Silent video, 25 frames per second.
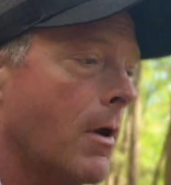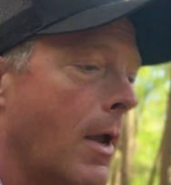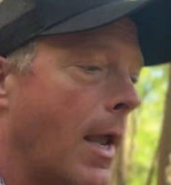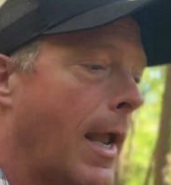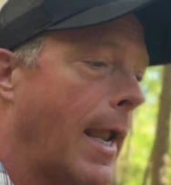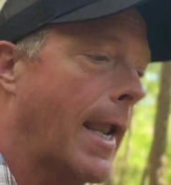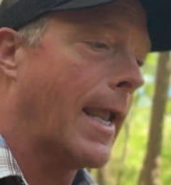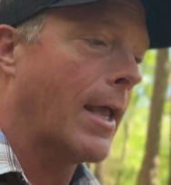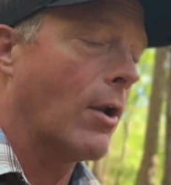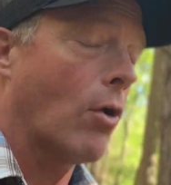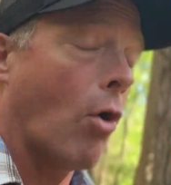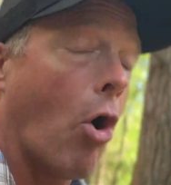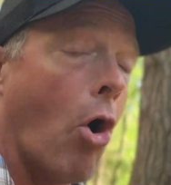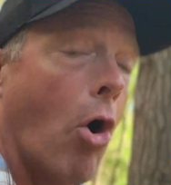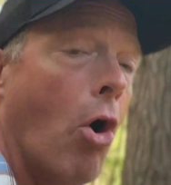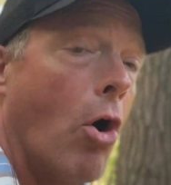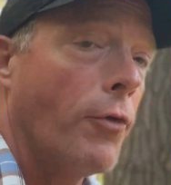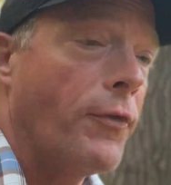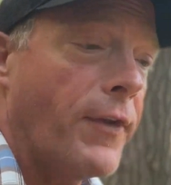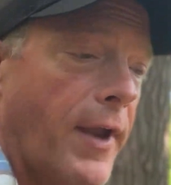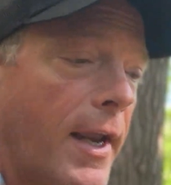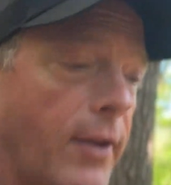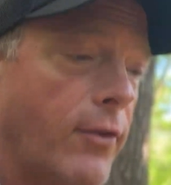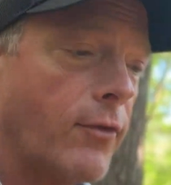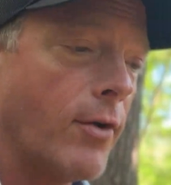and all
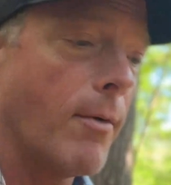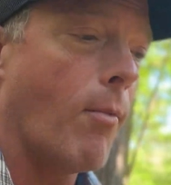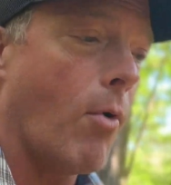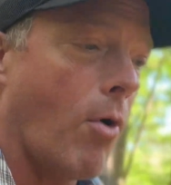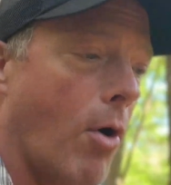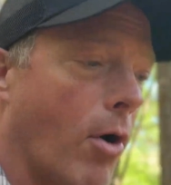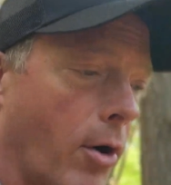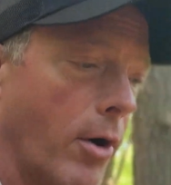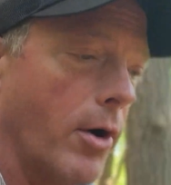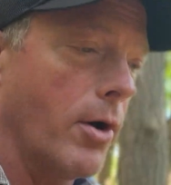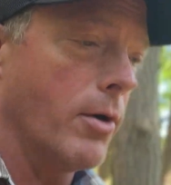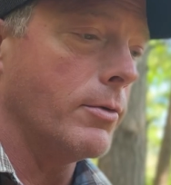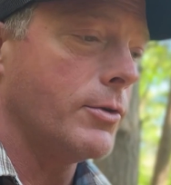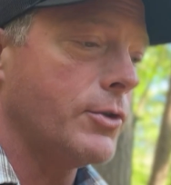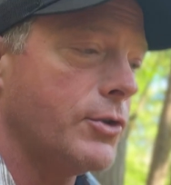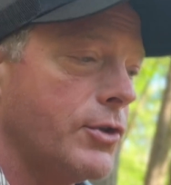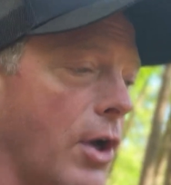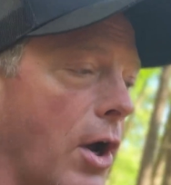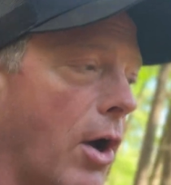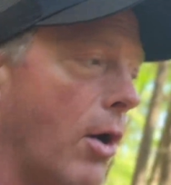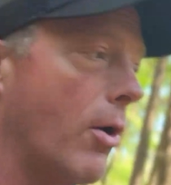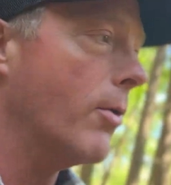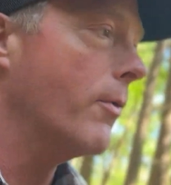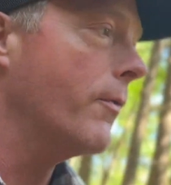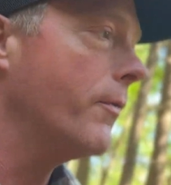day tomorrow.
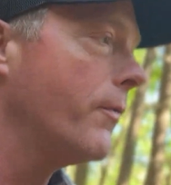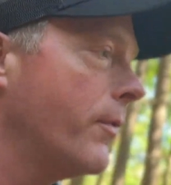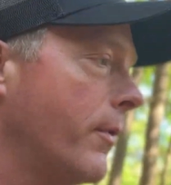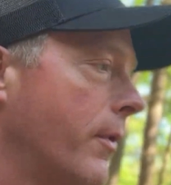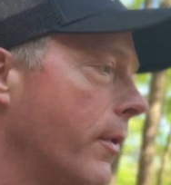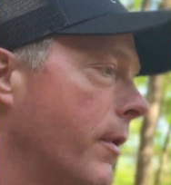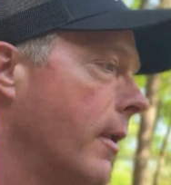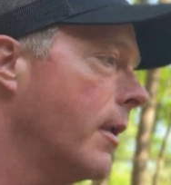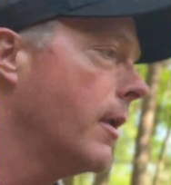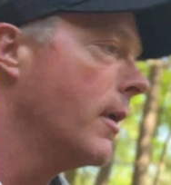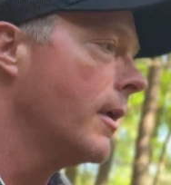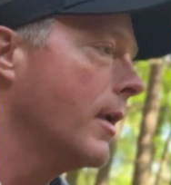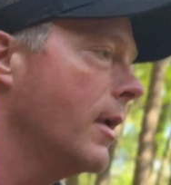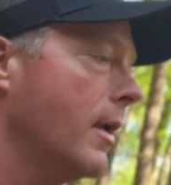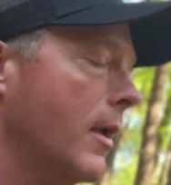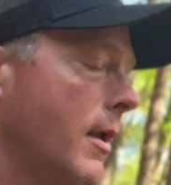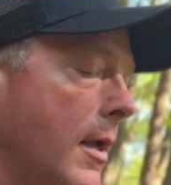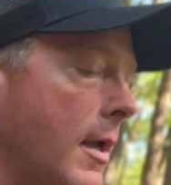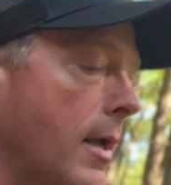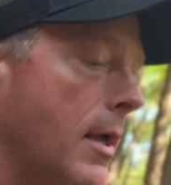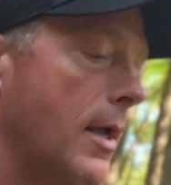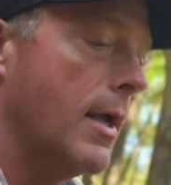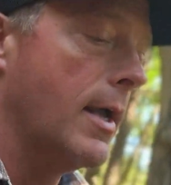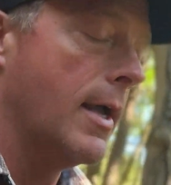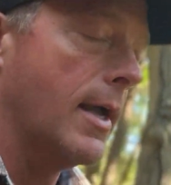So
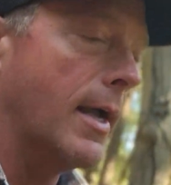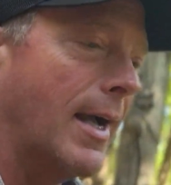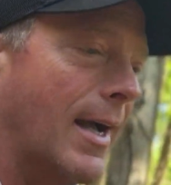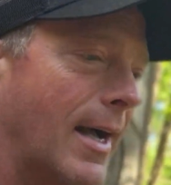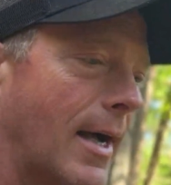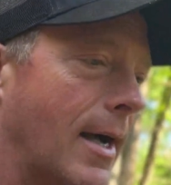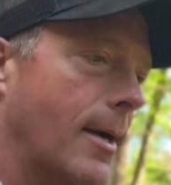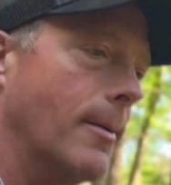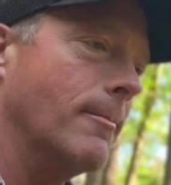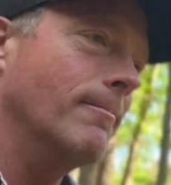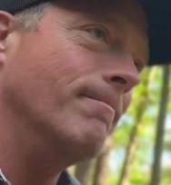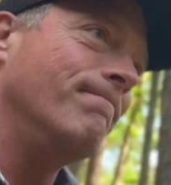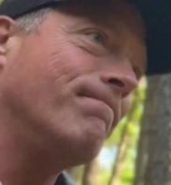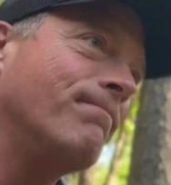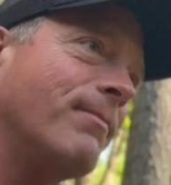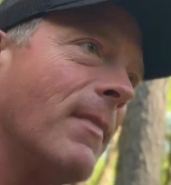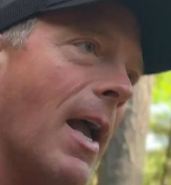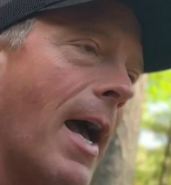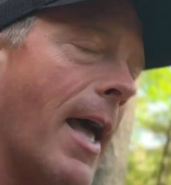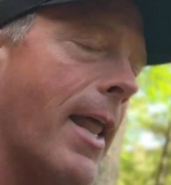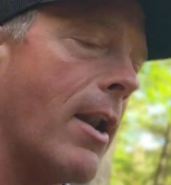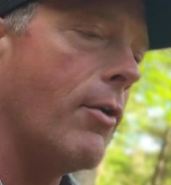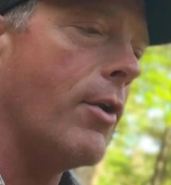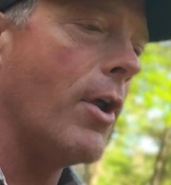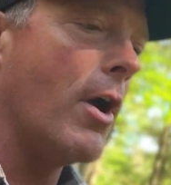
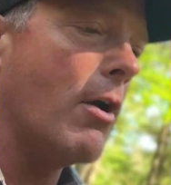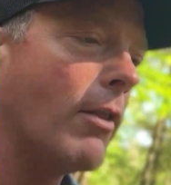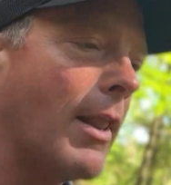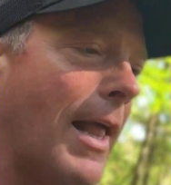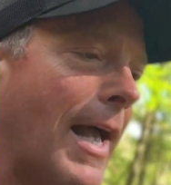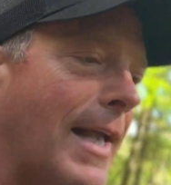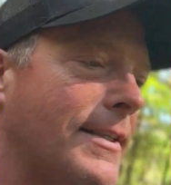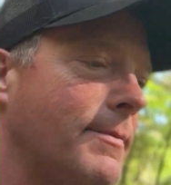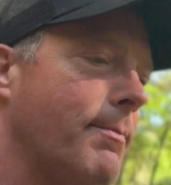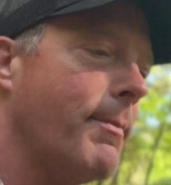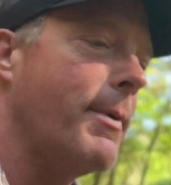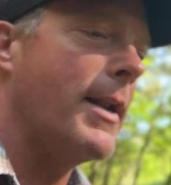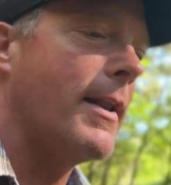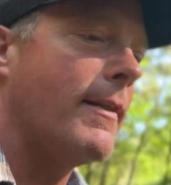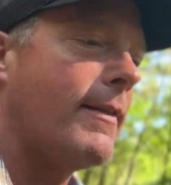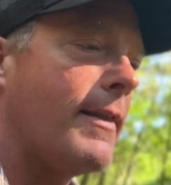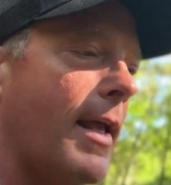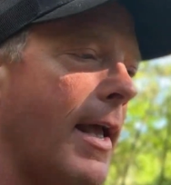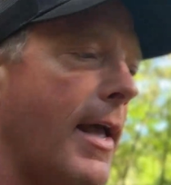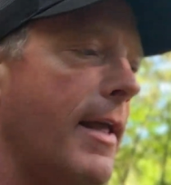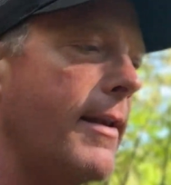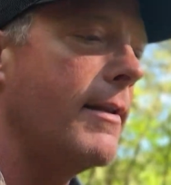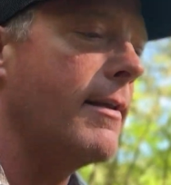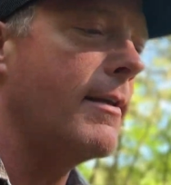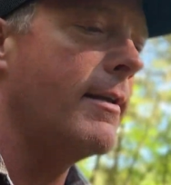I don't know, last minute
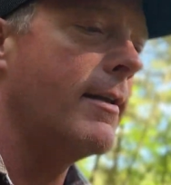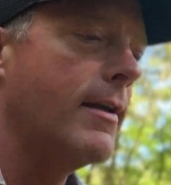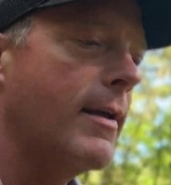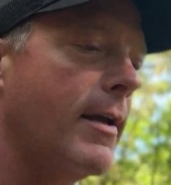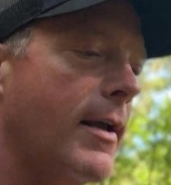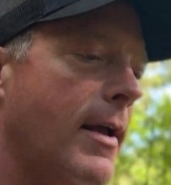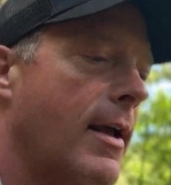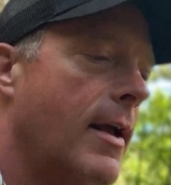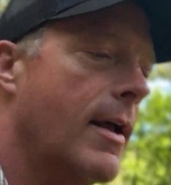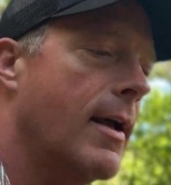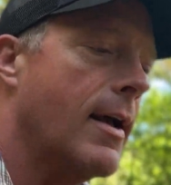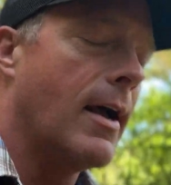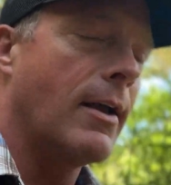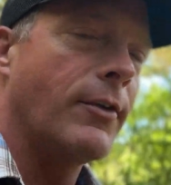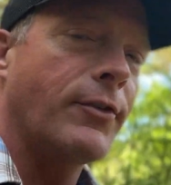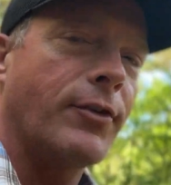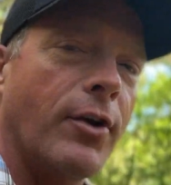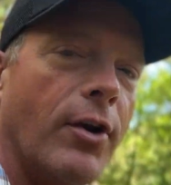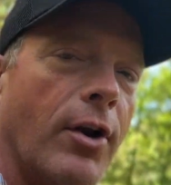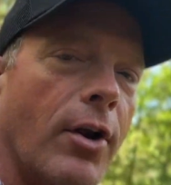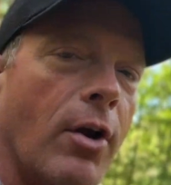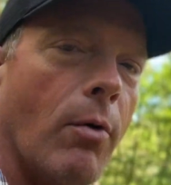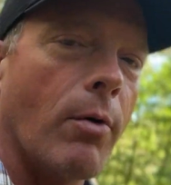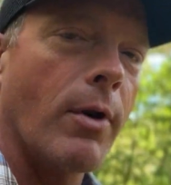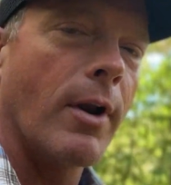then, I was
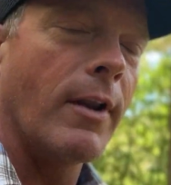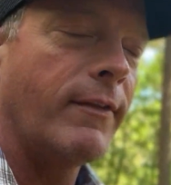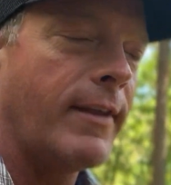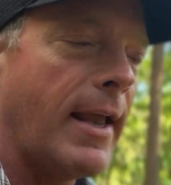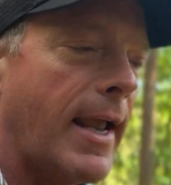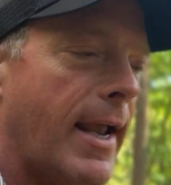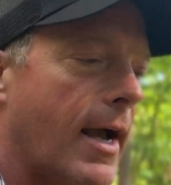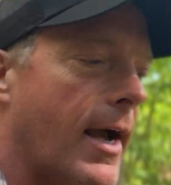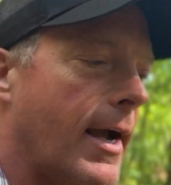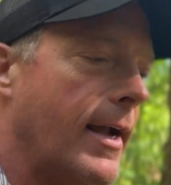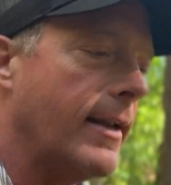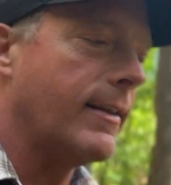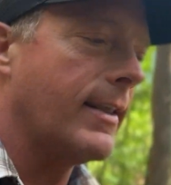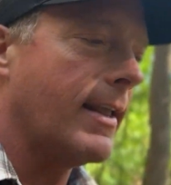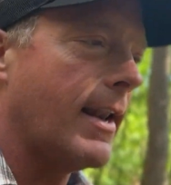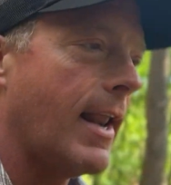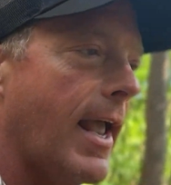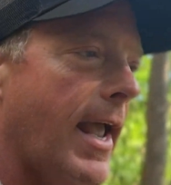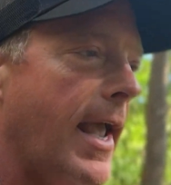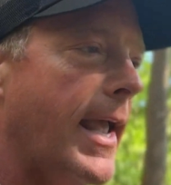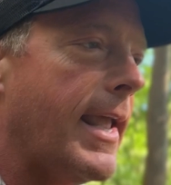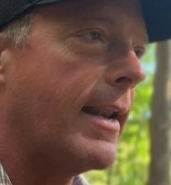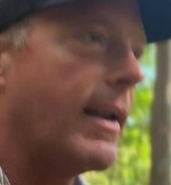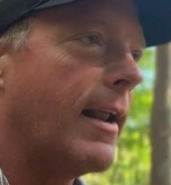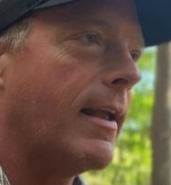gonna go on a day hike
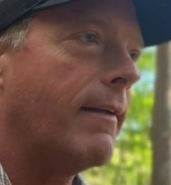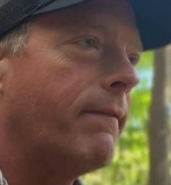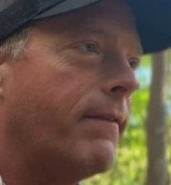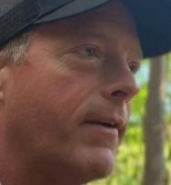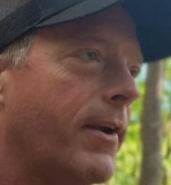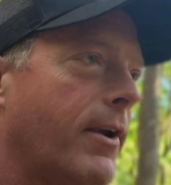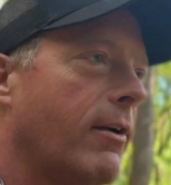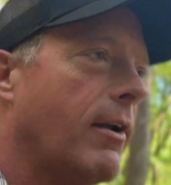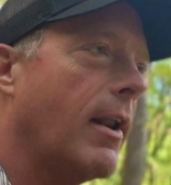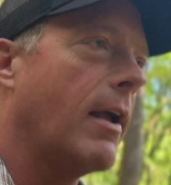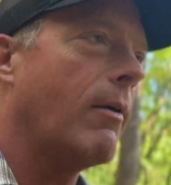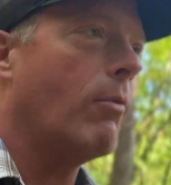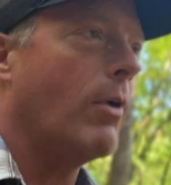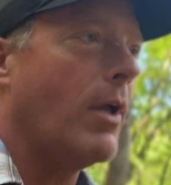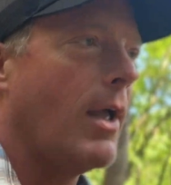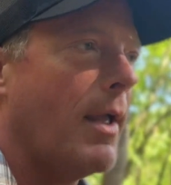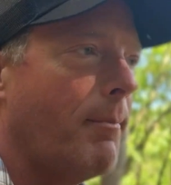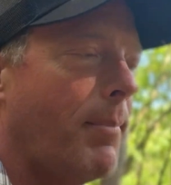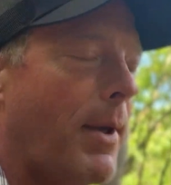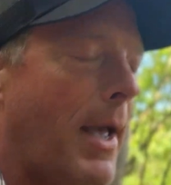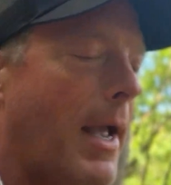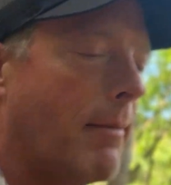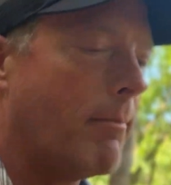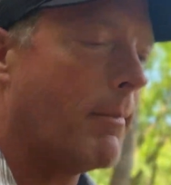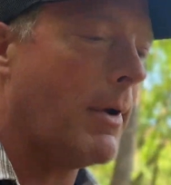today, and I figured I
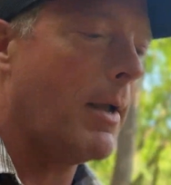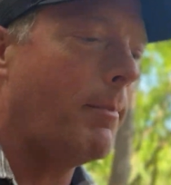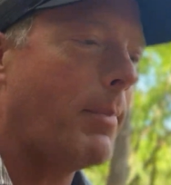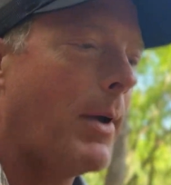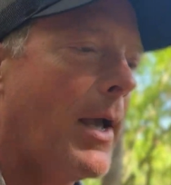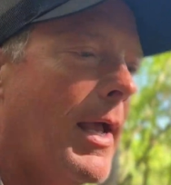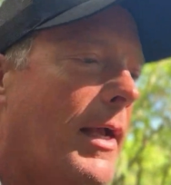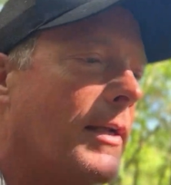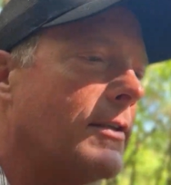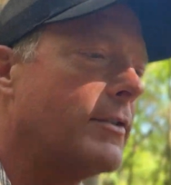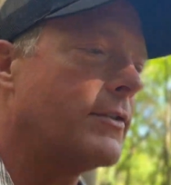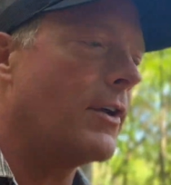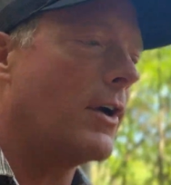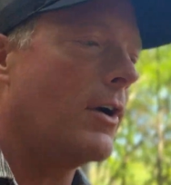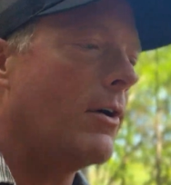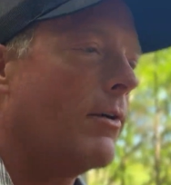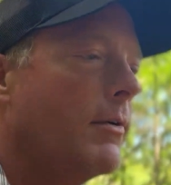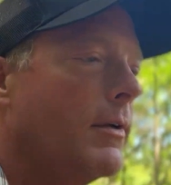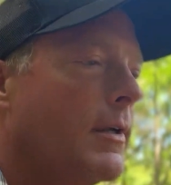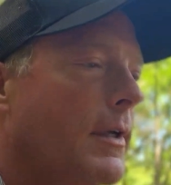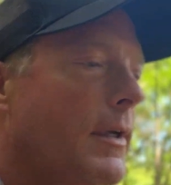packed my pack, so